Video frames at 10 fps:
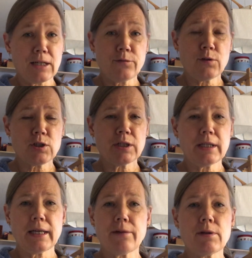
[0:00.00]

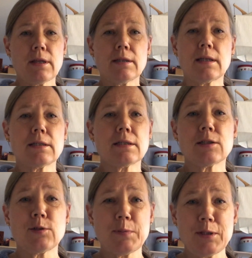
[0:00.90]
unfortunately, everything that
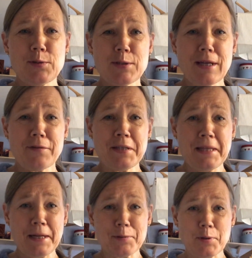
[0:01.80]
could be used after
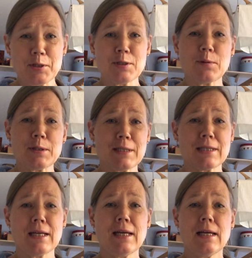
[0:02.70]
that wash
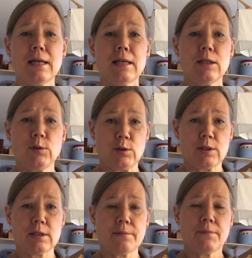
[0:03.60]
was the
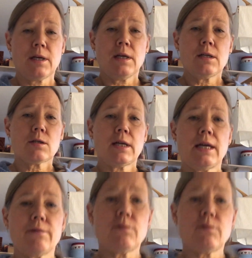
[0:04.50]
hooks. So I have